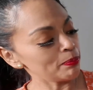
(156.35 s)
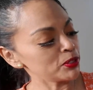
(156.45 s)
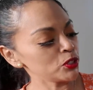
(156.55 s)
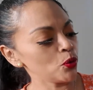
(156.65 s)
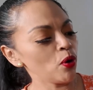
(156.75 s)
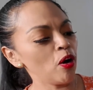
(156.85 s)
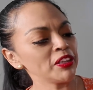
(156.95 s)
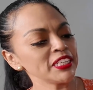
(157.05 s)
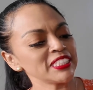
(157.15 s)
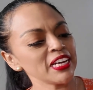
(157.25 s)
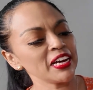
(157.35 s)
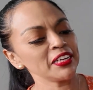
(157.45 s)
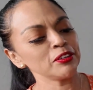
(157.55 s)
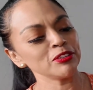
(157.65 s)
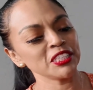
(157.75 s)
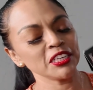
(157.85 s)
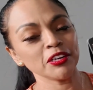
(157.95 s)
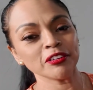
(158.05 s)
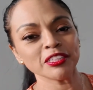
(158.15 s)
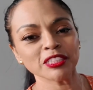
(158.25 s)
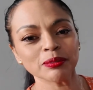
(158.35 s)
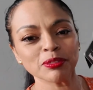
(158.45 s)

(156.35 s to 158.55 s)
So on the side you see here there's some